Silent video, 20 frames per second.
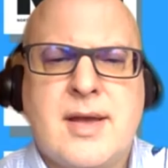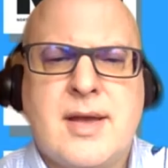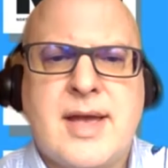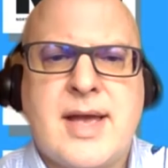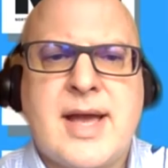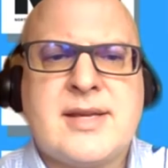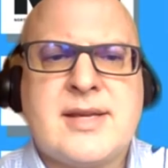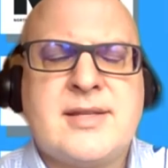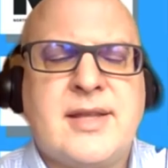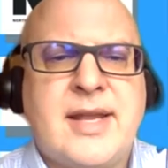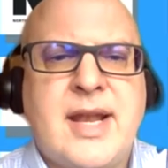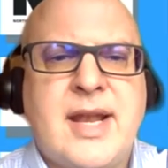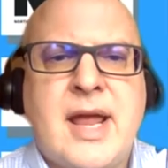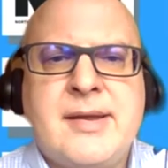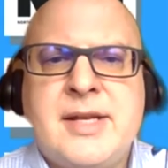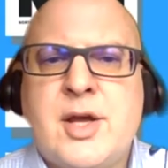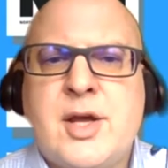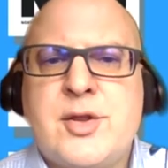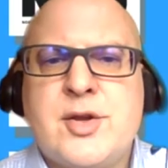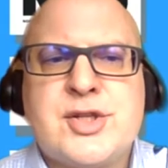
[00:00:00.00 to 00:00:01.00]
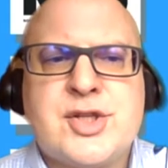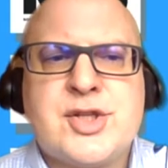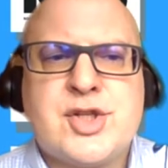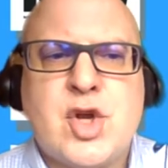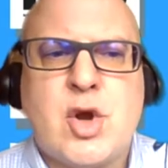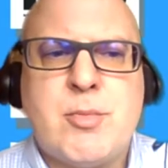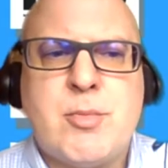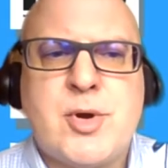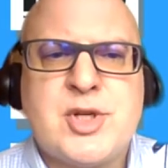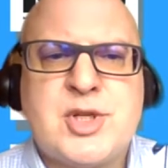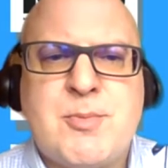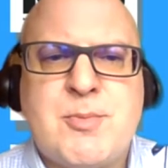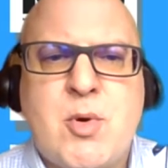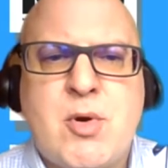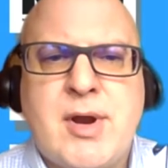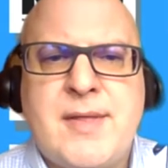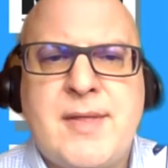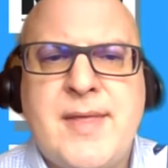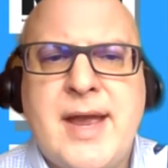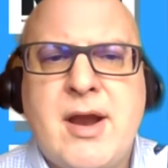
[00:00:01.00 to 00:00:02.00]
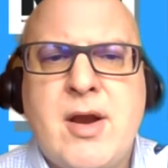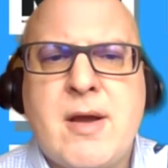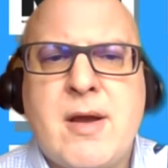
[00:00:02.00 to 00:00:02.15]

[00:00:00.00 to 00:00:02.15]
Excellent. I know there's so much more in there